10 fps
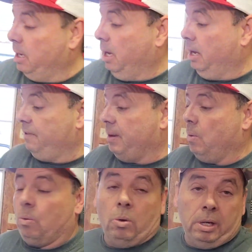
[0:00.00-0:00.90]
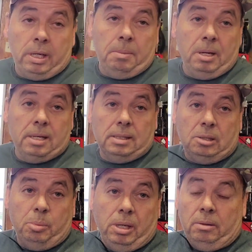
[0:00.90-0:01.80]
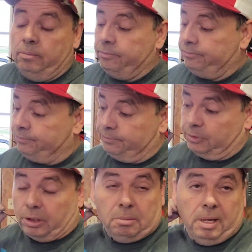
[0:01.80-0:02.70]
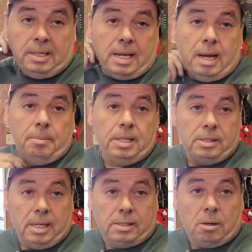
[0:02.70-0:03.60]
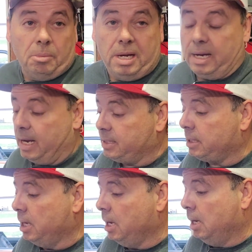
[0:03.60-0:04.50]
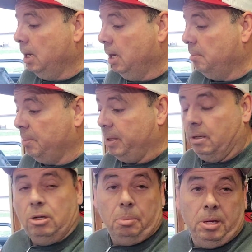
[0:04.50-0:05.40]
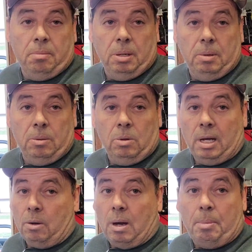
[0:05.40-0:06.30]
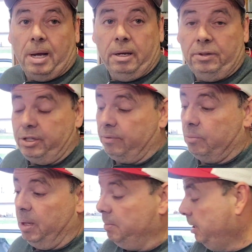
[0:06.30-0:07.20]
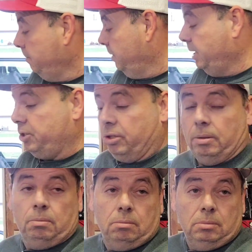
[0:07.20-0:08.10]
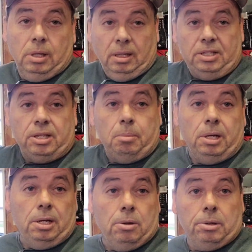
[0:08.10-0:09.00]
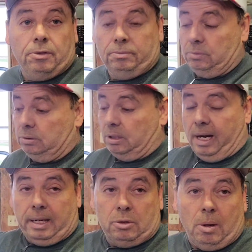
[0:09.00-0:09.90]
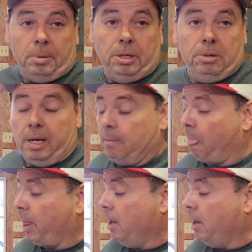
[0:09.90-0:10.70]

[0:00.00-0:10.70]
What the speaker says: If they won't warranty because it's been a certain amount of time, that's on me, I guess. Maybe they'll hook me up, maybe they won't. I know I buy enough shit from them that they should at least send me a yoke that I can swap the yoke out.